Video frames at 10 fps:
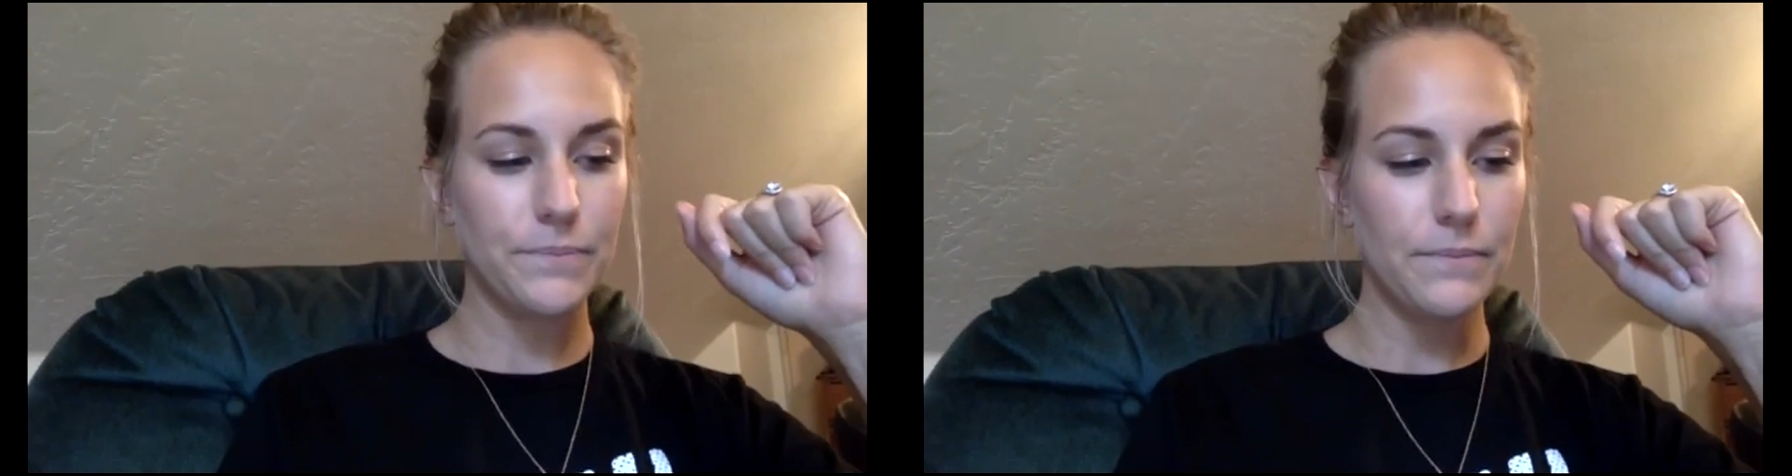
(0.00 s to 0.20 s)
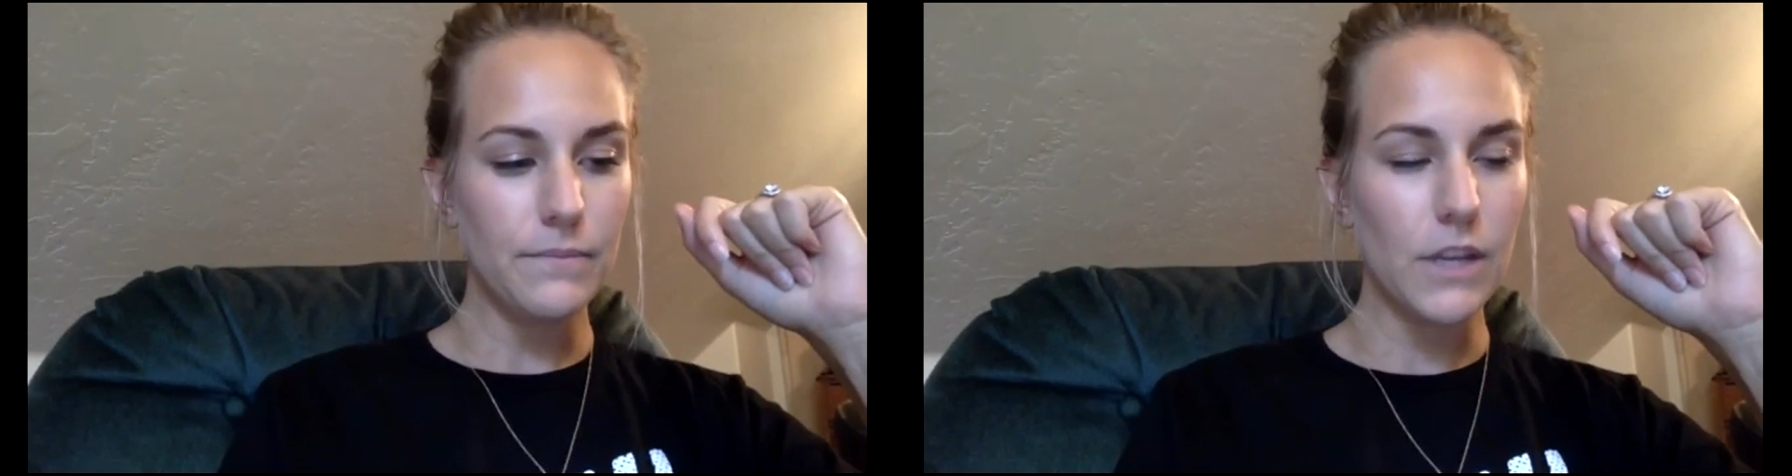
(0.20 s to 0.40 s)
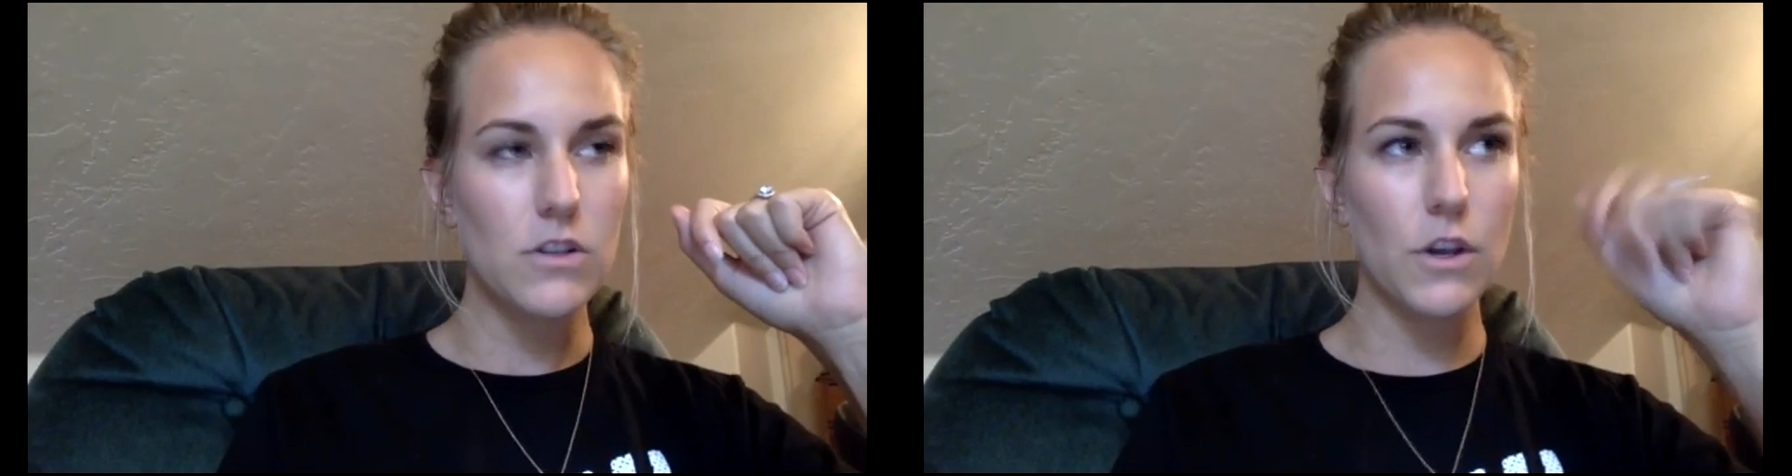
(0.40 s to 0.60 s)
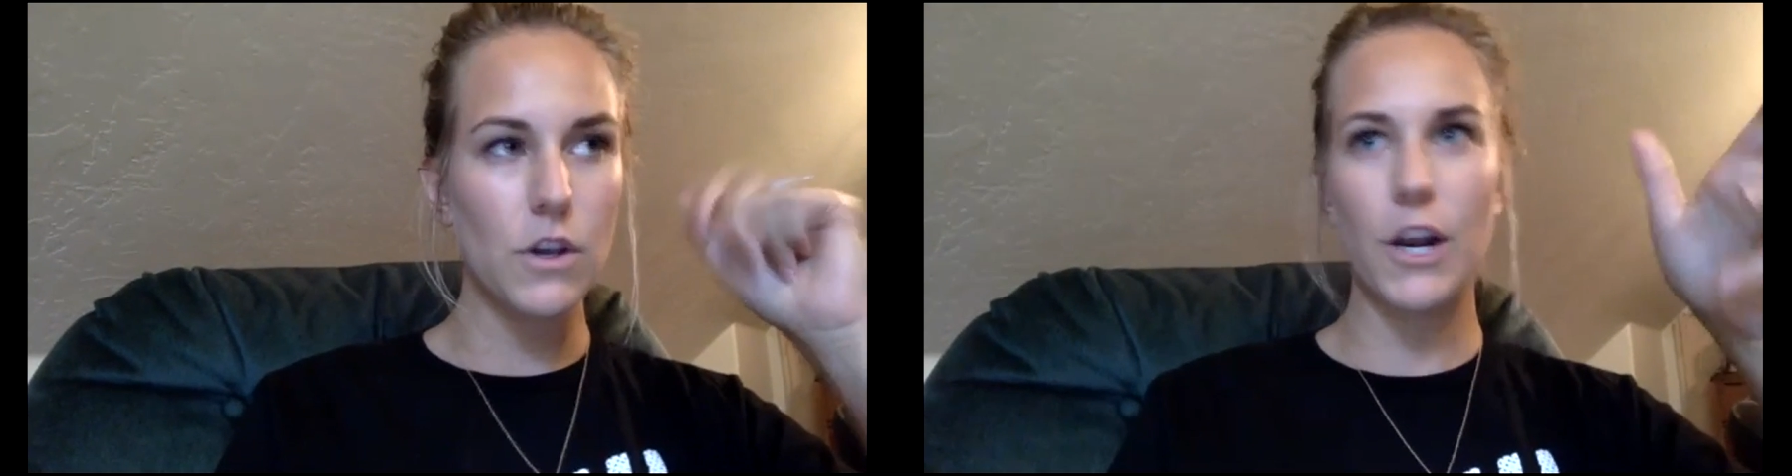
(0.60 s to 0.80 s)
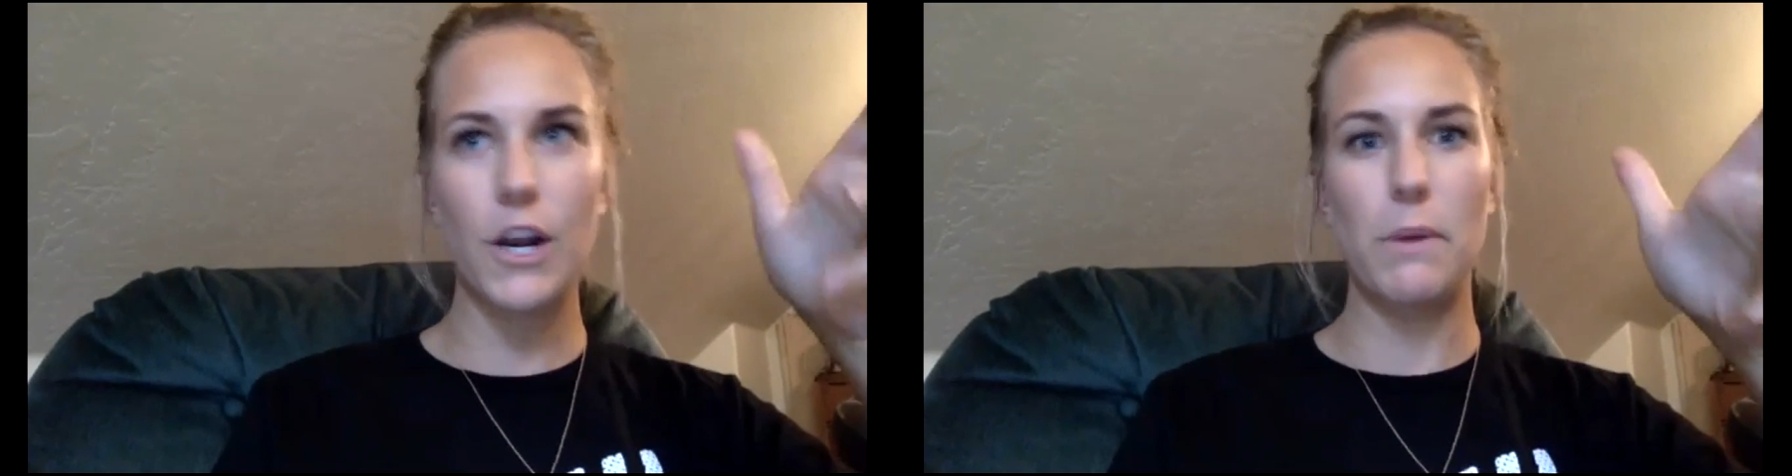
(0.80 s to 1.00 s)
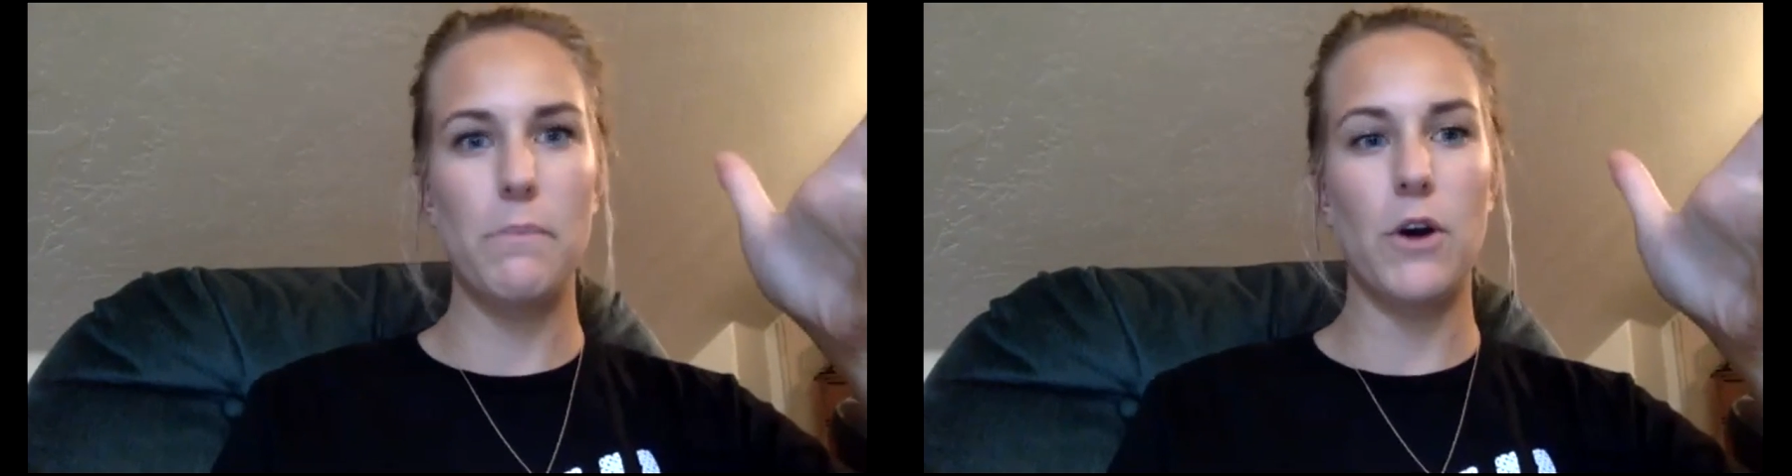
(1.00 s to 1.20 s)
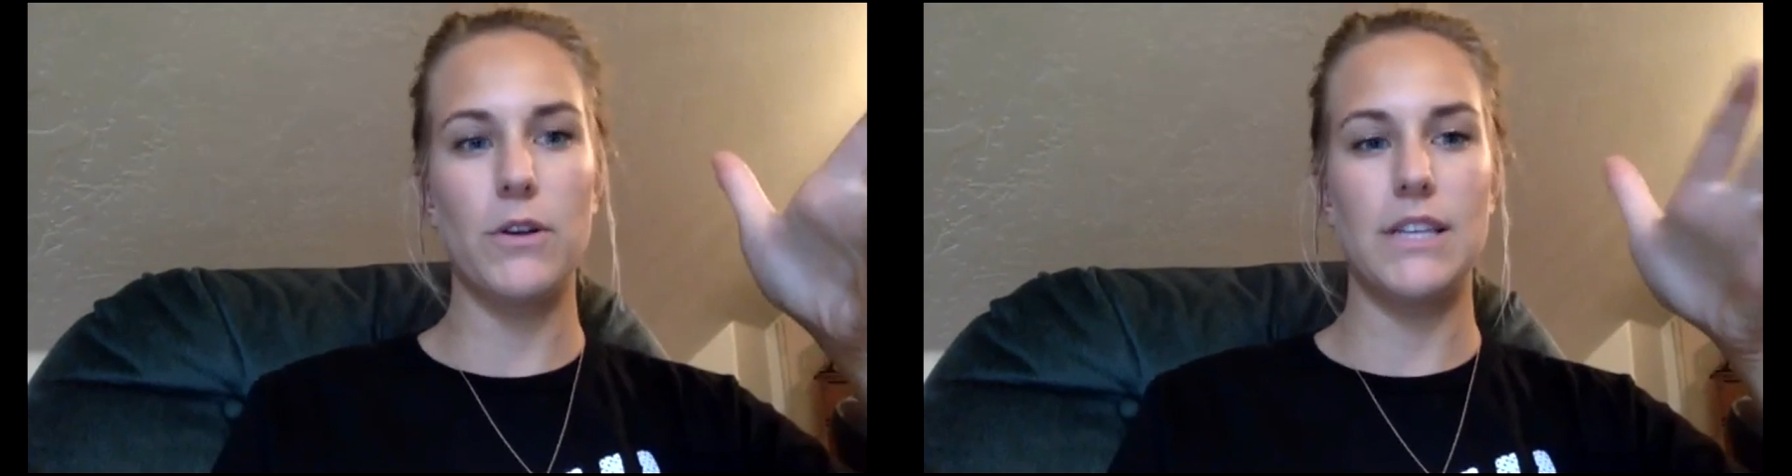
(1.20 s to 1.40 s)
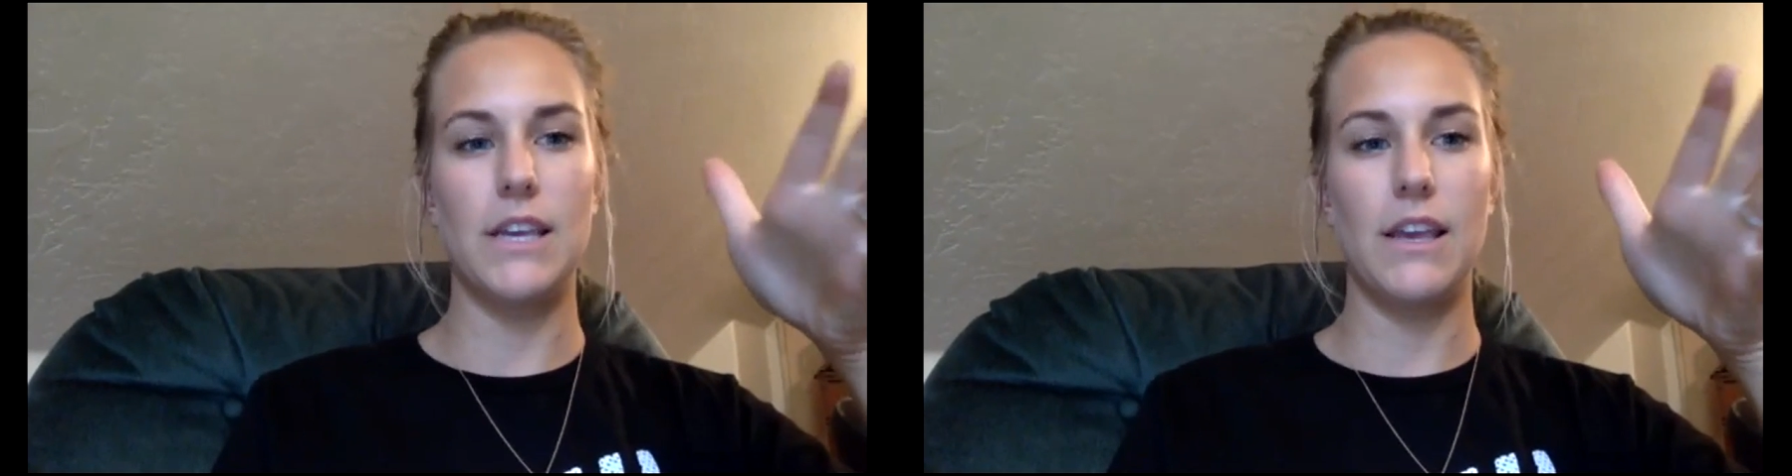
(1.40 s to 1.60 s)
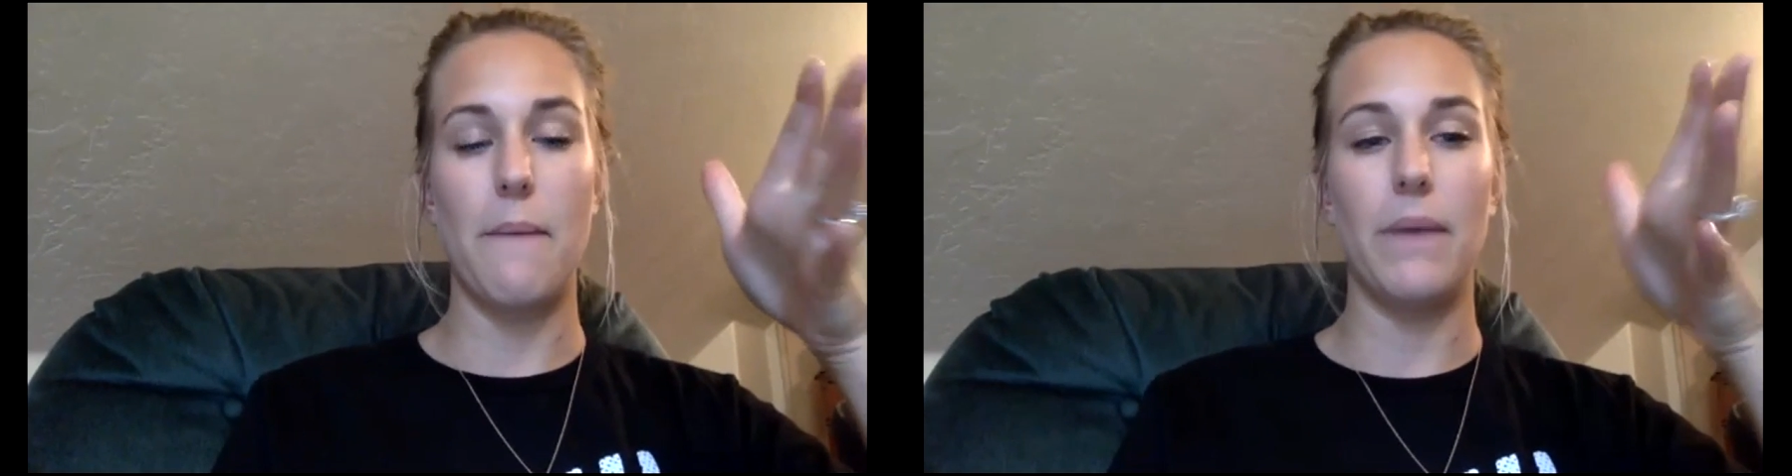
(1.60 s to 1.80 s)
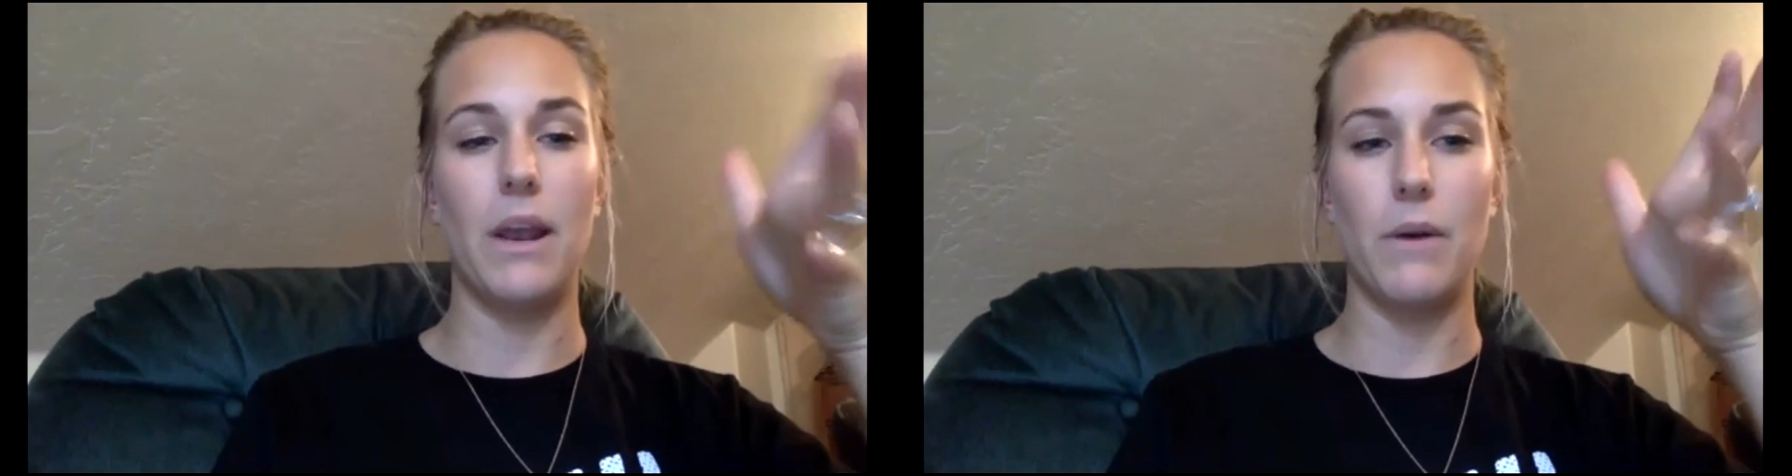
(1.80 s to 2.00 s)
So you're going to be posting a
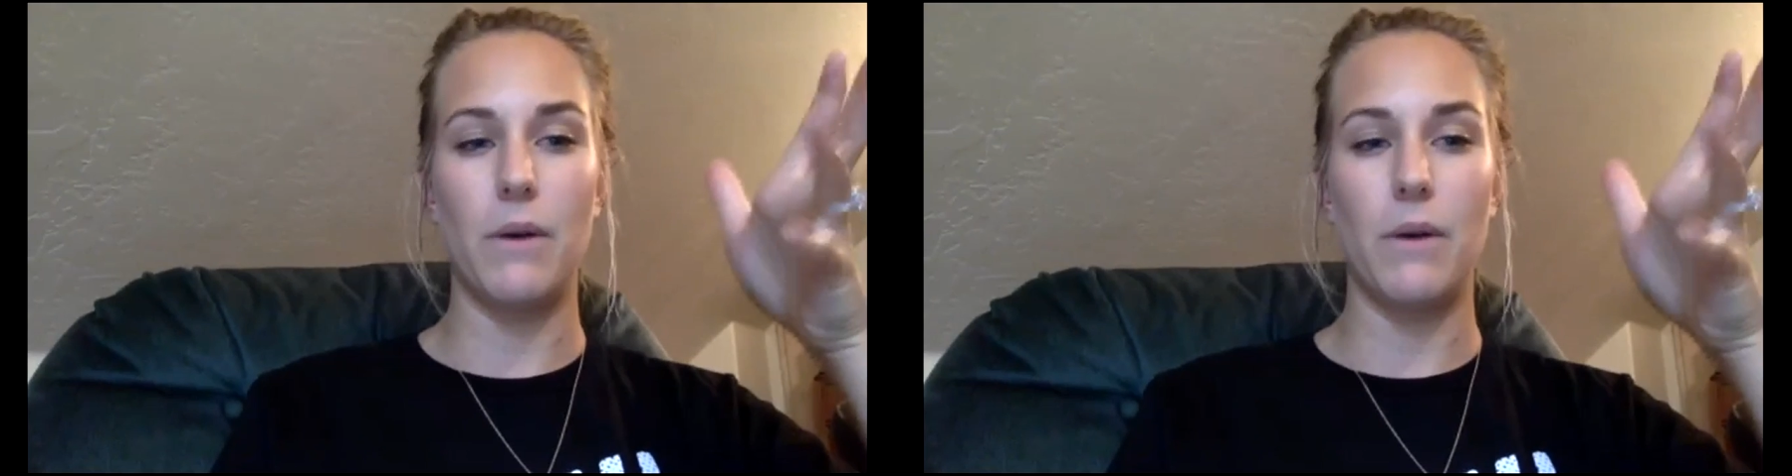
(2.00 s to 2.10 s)
minimum